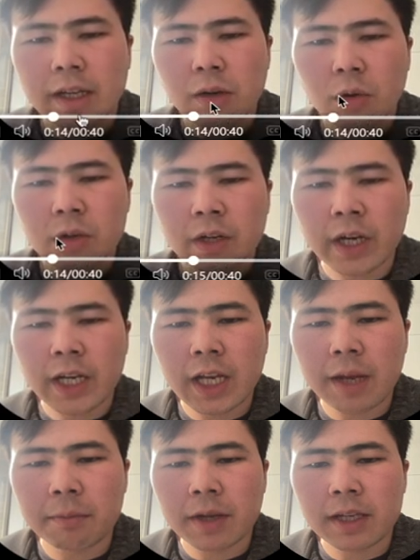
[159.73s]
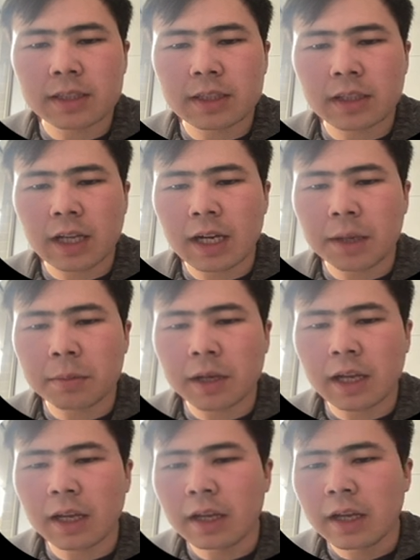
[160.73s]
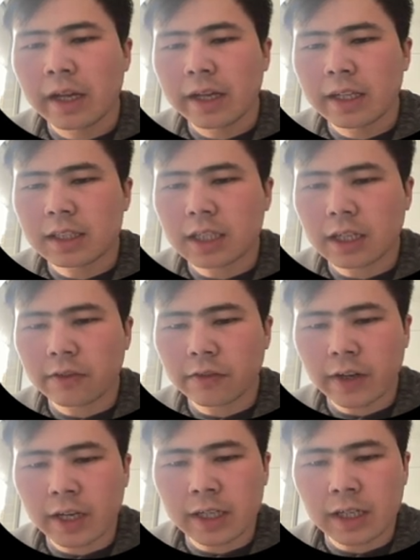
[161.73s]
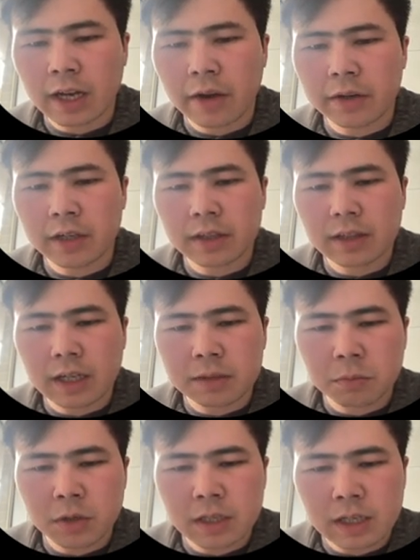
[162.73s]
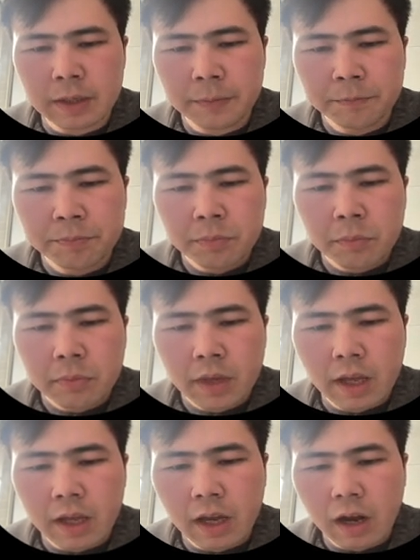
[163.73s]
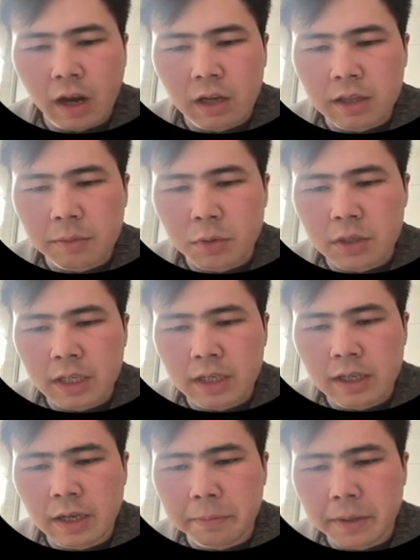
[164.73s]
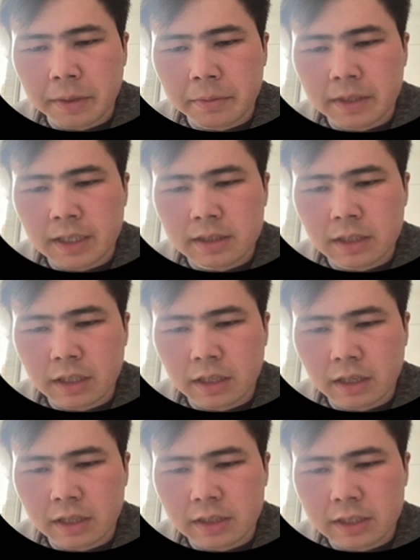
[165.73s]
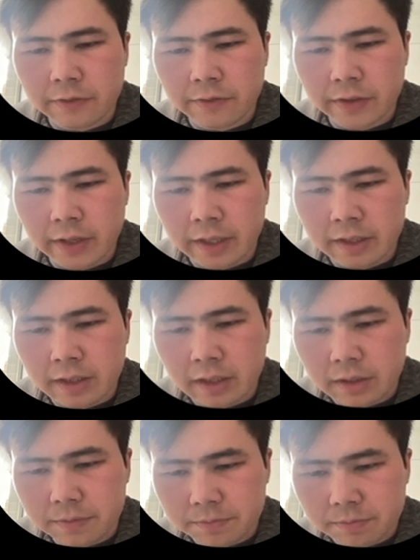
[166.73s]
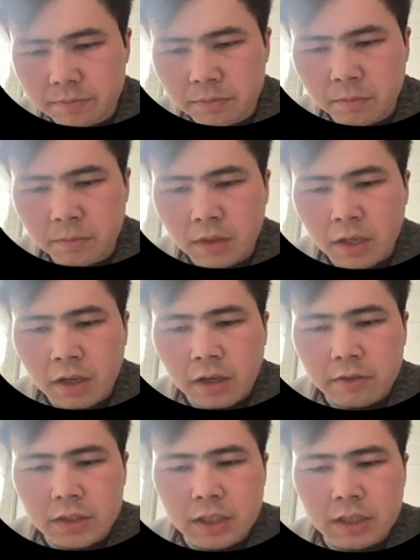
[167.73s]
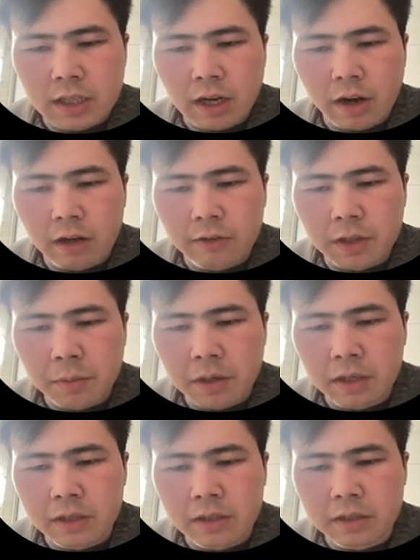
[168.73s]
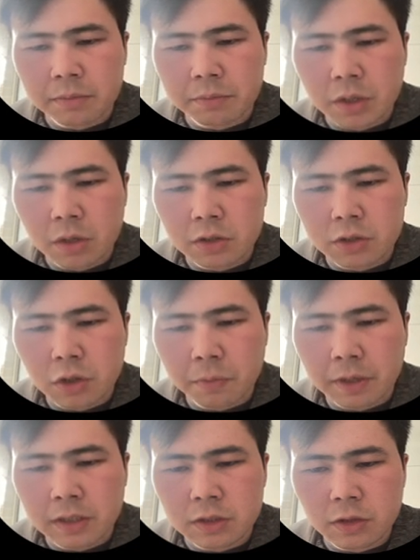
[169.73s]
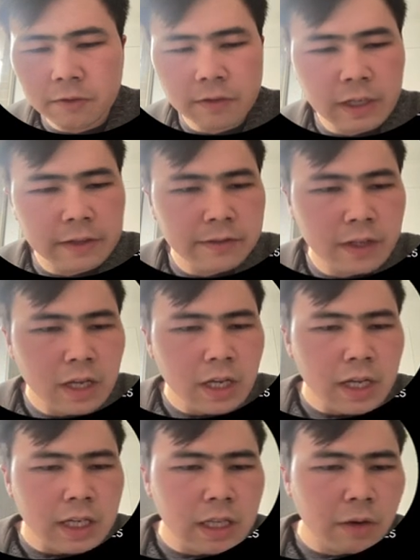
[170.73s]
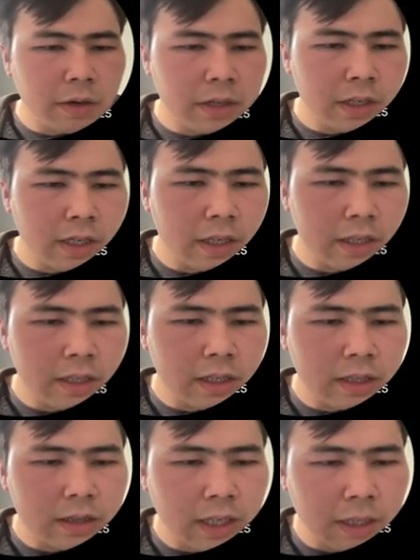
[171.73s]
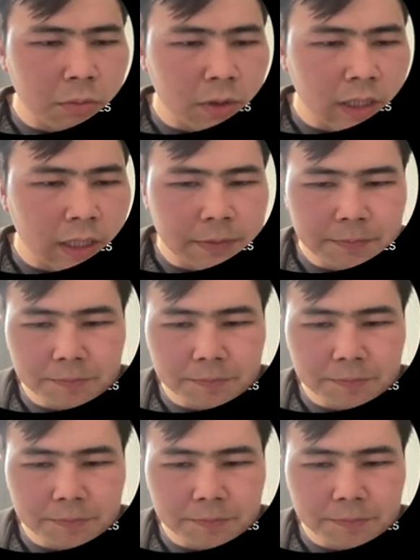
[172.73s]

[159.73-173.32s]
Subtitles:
ordinary MA, seasonal MA is significant. In our third model, all the model parameters are significant, and all of them are below 0.05. In our third model,